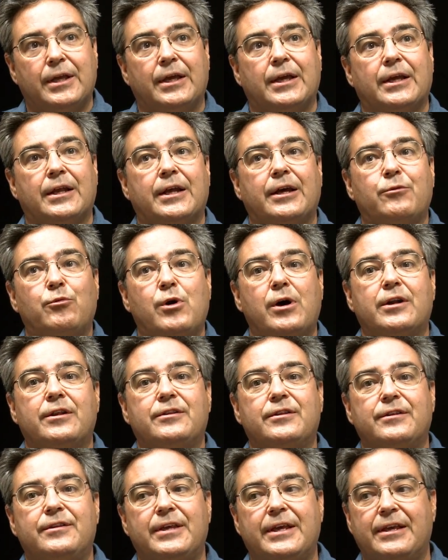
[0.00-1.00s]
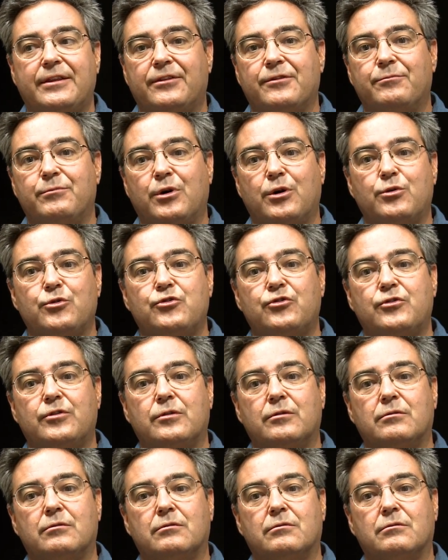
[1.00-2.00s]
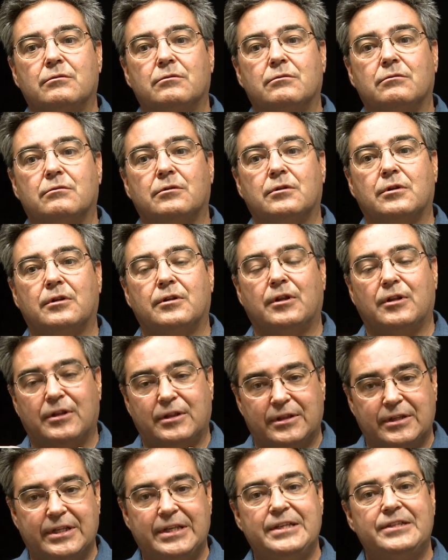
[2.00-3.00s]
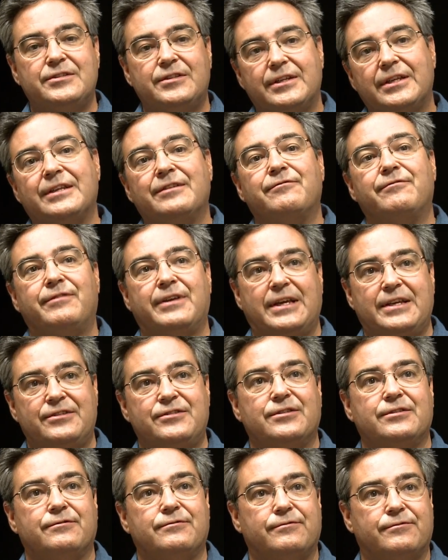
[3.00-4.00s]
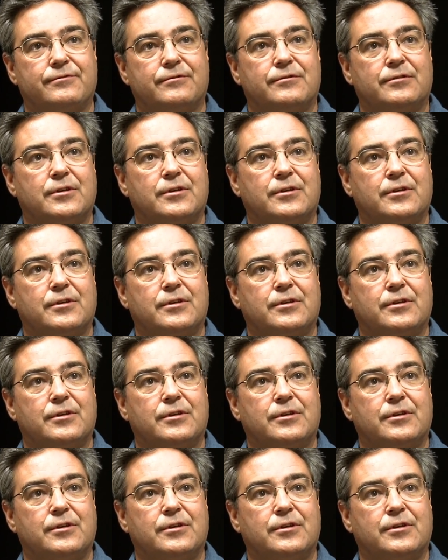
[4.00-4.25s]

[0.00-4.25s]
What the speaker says: and I wanted to take the least invasive